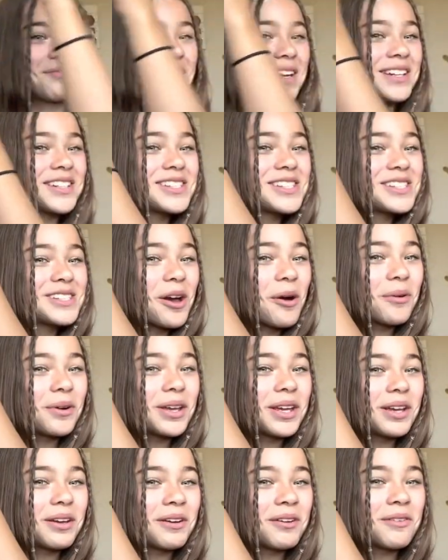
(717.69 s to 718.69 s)
It's so
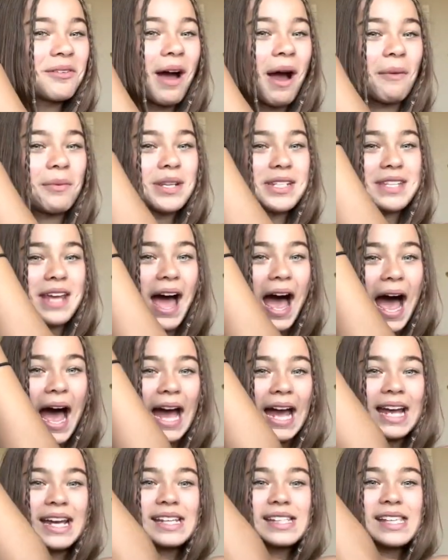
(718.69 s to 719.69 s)
cute how it
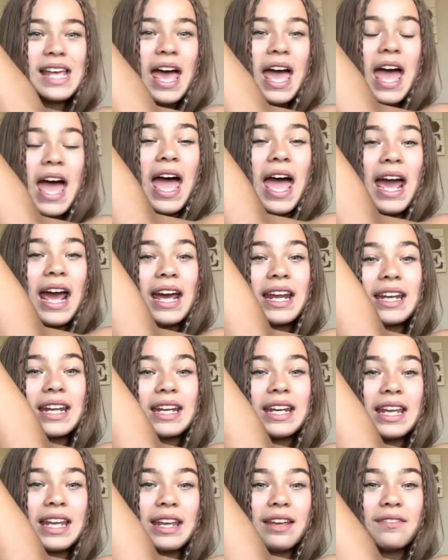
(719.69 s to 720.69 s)
ties, and
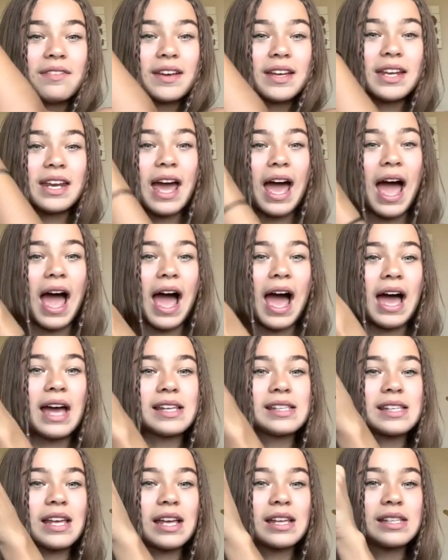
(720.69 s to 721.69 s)
it even
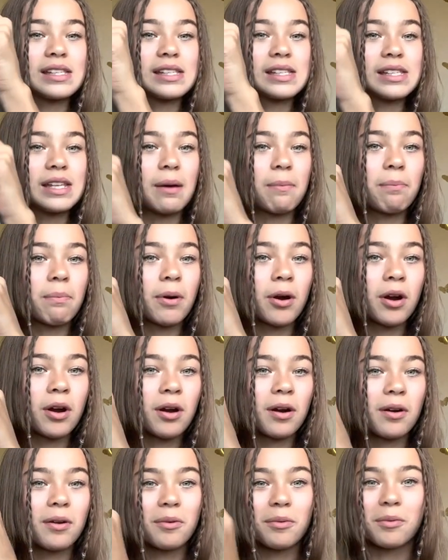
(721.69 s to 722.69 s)
has a
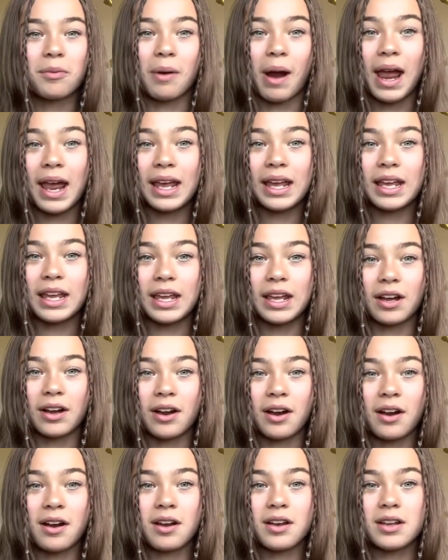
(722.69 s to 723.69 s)
zipper right
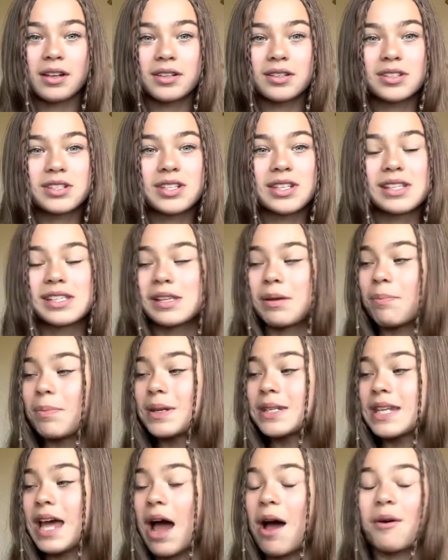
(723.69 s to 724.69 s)
here to zip
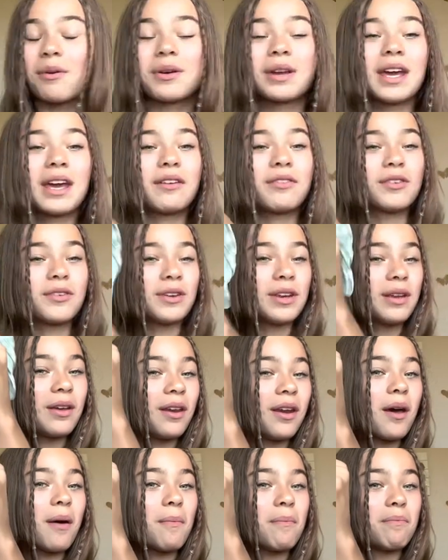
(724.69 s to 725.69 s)
it down if you
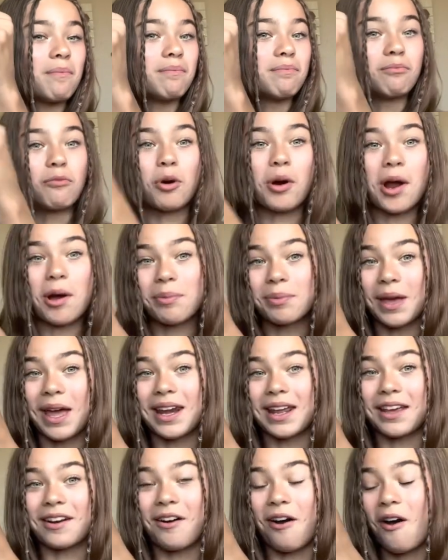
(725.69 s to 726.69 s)
need more help
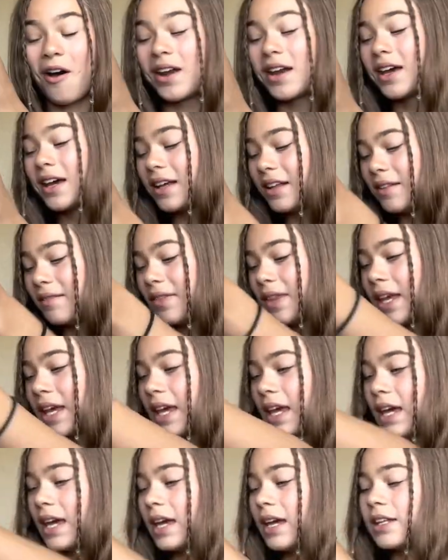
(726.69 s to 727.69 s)
getting it on.
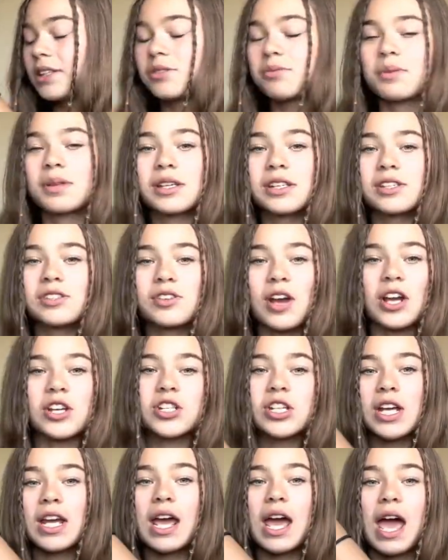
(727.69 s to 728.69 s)
It's really
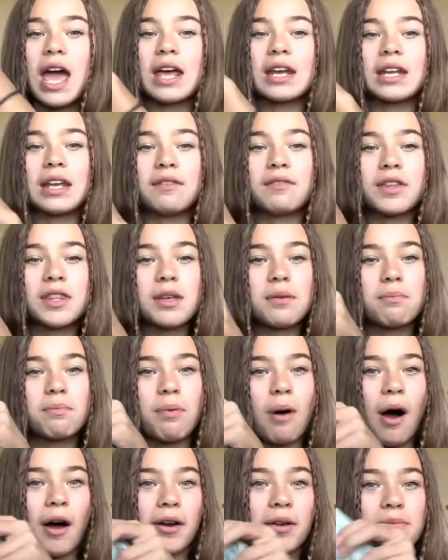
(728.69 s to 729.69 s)
stretchy, and even the
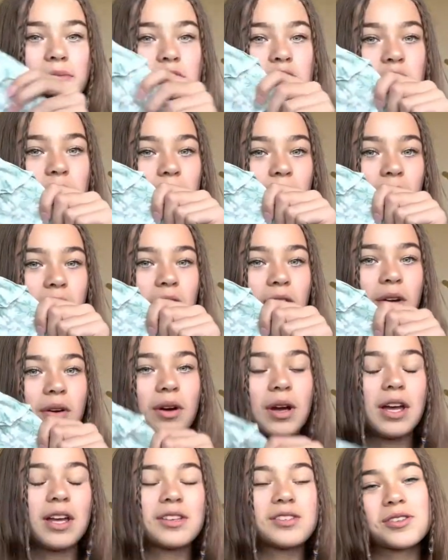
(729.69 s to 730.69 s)
bottom's super
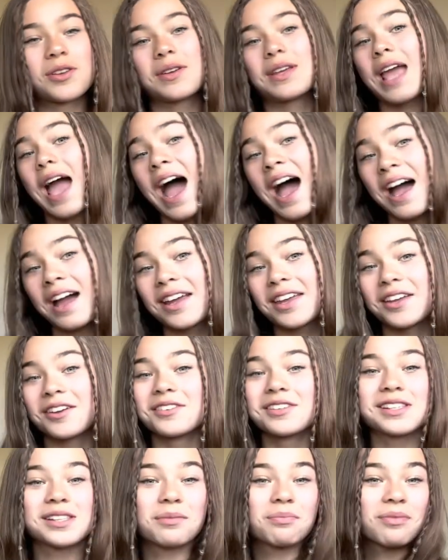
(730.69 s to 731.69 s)
cute. So yeah,
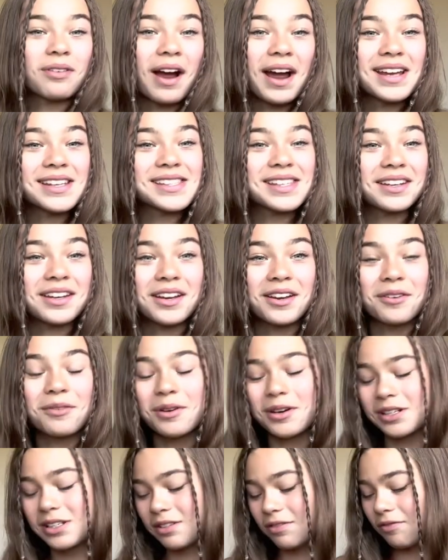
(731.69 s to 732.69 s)
here's the price, and here
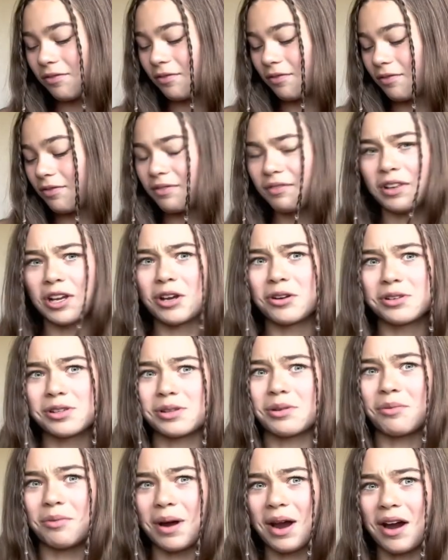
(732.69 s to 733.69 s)
where it's here's
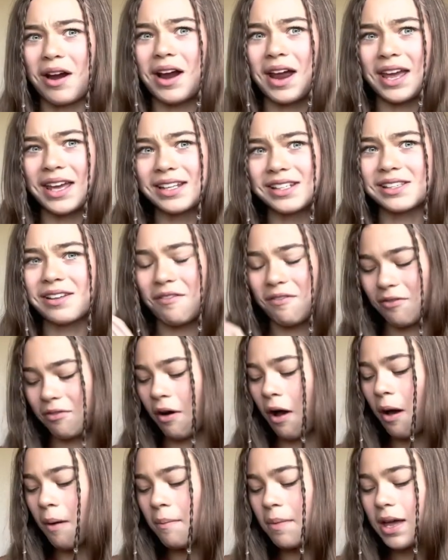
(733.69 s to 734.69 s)
where it's
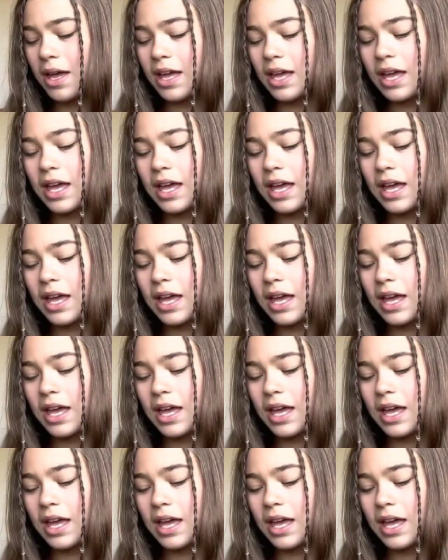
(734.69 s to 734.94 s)
from.